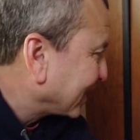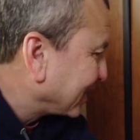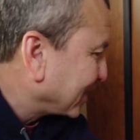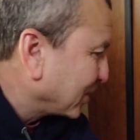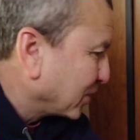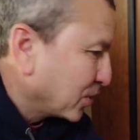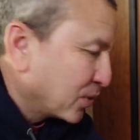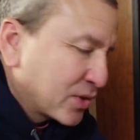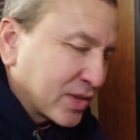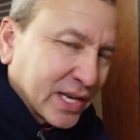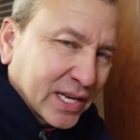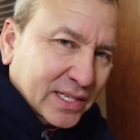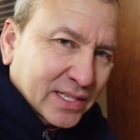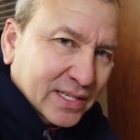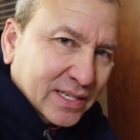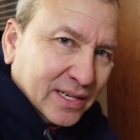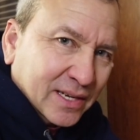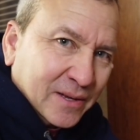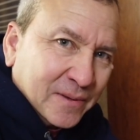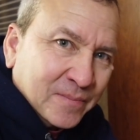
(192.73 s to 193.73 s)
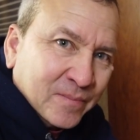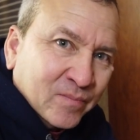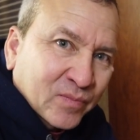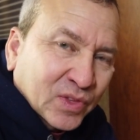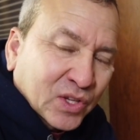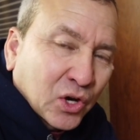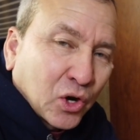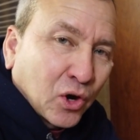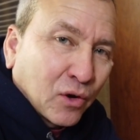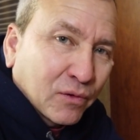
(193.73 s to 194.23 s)
I know that uh,
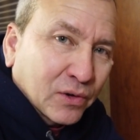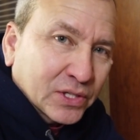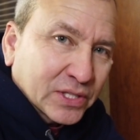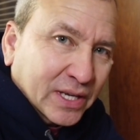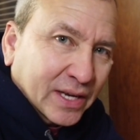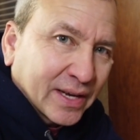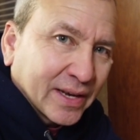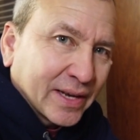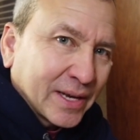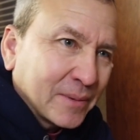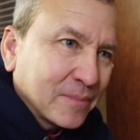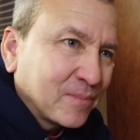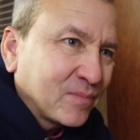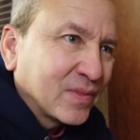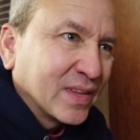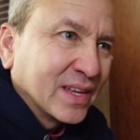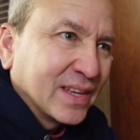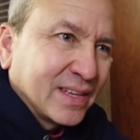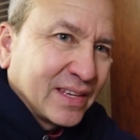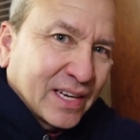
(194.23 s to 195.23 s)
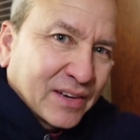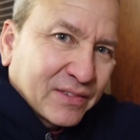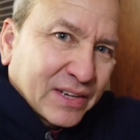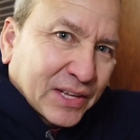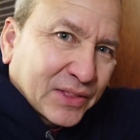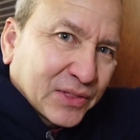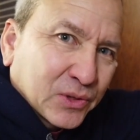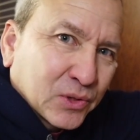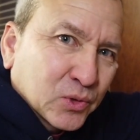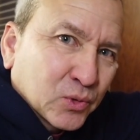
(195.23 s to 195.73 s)
over time, you know, I've
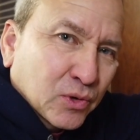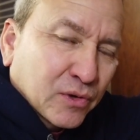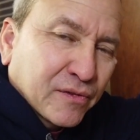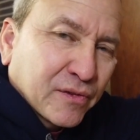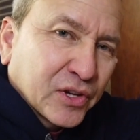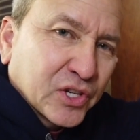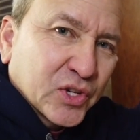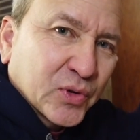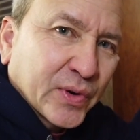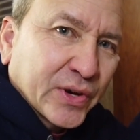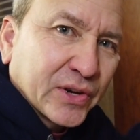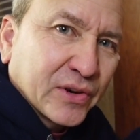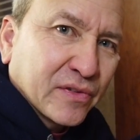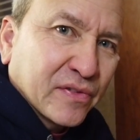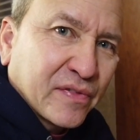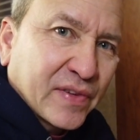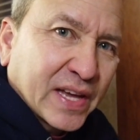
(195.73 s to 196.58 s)
got those refrigerator